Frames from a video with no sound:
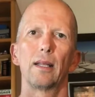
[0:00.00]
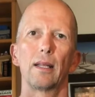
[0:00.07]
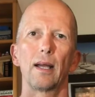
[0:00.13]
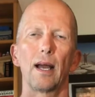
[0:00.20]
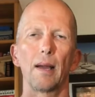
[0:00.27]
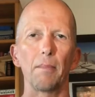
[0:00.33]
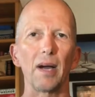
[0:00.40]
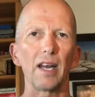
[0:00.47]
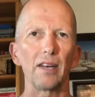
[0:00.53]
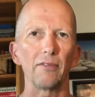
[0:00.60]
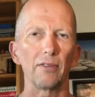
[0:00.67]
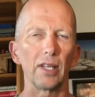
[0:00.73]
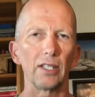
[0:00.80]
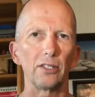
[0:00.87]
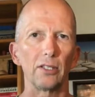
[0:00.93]
I might have
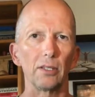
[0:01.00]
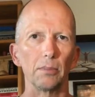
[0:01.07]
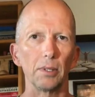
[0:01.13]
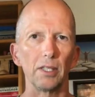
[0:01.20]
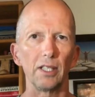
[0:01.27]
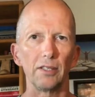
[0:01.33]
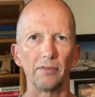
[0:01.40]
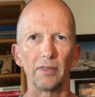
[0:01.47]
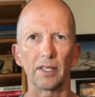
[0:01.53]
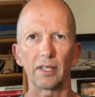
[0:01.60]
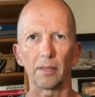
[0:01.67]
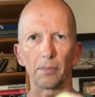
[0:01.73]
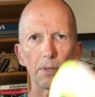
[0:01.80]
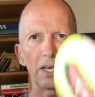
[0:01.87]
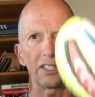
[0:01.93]
led you to believe that the
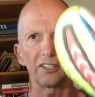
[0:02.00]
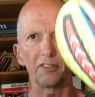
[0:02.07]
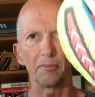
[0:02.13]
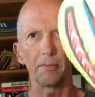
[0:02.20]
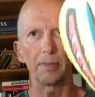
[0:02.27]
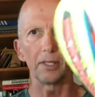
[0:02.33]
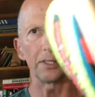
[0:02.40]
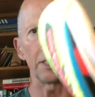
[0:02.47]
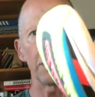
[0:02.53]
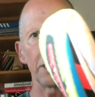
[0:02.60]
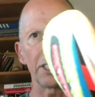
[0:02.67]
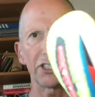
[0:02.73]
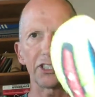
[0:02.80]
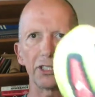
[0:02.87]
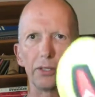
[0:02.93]
price of building
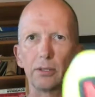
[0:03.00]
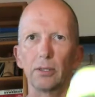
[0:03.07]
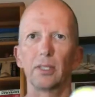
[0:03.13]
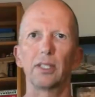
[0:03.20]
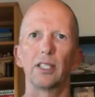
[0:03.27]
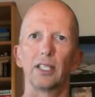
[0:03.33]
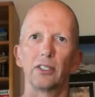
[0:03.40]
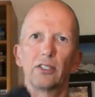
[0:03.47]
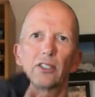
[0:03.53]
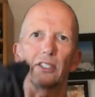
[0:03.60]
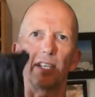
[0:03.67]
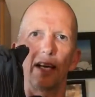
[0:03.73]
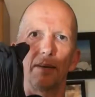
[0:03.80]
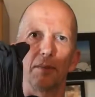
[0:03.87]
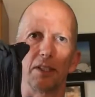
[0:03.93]
this shoe is the
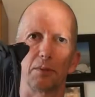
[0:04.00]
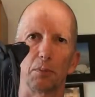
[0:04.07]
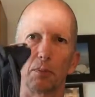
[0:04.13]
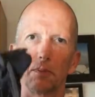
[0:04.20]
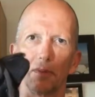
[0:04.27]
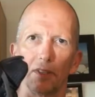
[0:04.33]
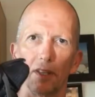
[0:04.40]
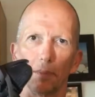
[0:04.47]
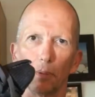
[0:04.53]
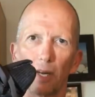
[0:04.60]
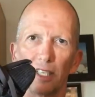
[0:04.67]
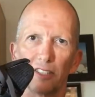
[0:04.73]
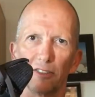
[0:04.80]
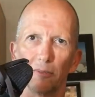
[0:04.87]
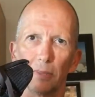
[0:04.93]
same as the
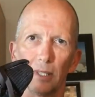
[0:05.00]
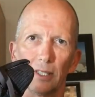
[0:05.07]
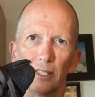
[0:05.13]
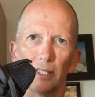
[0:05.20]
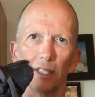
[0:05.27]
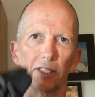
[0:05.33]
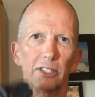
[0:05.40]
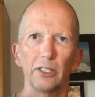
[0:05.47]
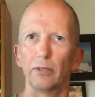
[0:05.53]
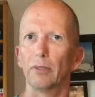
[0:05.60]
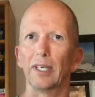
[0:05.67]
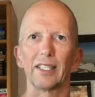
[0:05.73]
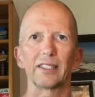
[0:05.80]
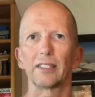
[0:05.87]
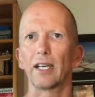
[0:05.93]
price of building this shoe,
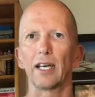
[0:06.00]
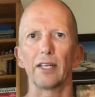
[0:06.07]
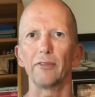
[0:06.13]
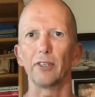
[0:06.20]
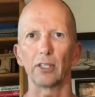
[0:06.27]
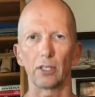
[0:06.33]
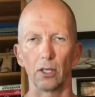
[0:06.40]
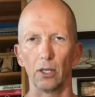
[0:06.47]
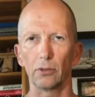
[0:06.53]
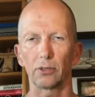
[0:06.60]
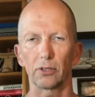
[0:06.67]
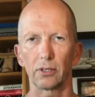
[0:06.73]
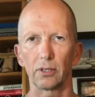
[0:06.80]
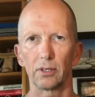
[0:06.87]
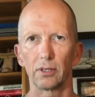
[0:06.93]
and it's not even close.